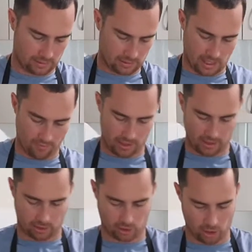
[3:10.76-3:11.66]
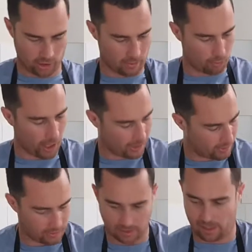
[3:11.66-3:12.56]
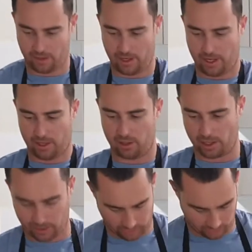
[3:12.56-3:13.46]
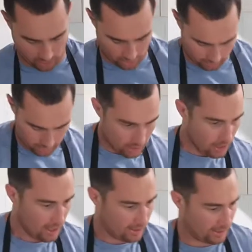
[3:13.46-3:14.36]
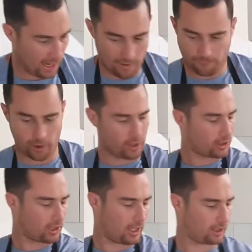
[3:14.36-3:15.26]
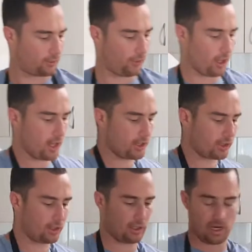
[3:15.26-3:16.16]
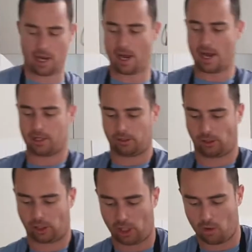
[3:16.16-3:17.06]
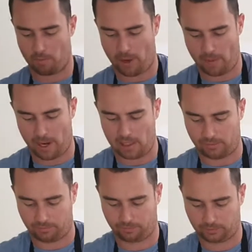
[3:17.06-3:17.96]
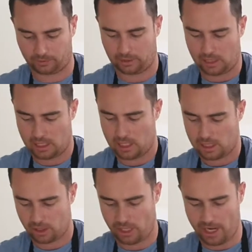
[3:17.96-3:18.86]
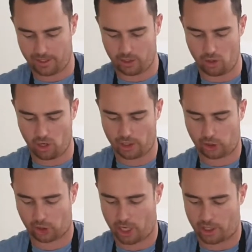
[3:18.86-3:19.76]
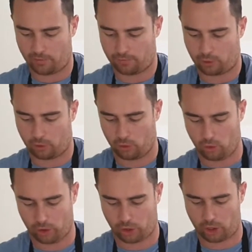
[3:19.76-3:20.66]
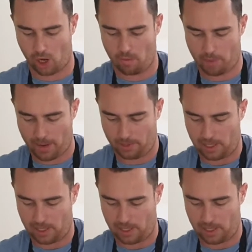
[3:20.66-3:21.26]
Everything slowly grazes in there. So, now first things first, salt and pepper. I'm going to add a nice chunk of good salt and